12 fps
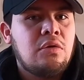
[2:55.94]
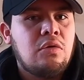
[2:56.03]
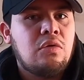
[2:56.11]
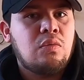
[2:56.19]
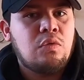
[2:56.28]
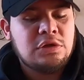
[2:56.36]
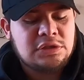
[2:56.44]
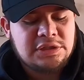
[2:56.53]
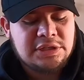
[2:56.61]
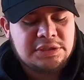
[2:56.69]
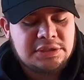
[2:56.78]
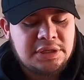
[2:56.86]
or
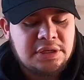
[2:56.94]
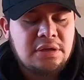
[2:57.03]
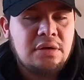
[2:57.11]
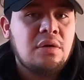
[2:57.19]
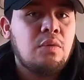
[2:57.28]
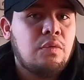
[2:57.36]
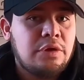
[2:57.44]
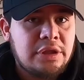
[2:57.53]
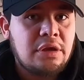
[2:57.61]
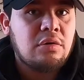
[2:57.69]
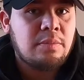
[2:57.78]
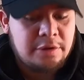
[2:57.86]
$160 with
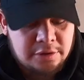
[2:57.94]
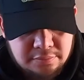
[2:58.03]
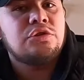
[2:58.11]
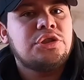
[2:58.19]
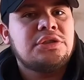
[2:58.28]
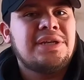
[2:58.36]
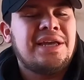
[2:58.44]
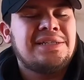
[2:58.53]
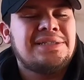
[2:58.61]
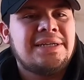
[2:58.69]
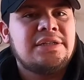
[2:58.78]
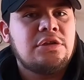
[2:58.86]
autopay. So just
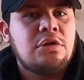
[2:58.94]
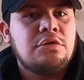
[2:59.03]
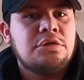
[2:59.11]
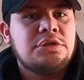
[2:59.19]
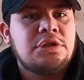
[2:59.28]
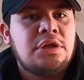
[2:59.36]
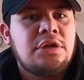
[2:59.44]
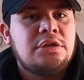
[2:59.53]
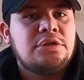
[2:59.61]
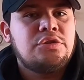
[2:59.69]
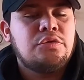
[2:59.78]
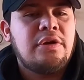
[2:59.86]
add $10
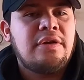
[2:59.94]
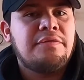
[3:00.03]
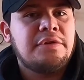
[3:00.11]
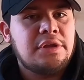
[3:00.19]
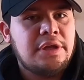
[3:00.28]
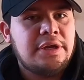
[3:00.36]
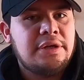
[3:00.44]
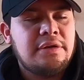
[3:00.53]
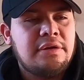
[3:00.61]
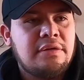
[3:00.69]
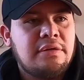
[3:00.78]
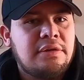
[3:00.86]
to every line
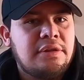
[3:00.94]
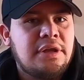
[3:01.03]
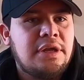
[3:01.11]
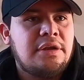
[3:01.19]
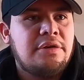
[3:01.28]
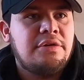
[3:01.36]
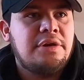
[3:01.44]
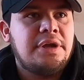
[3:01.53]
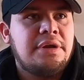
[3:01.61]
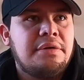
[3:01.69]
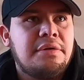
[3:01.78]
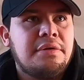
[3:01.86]
that you're
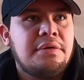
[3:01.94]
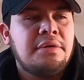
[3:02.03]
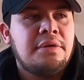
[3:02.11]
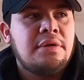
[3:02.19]
gonna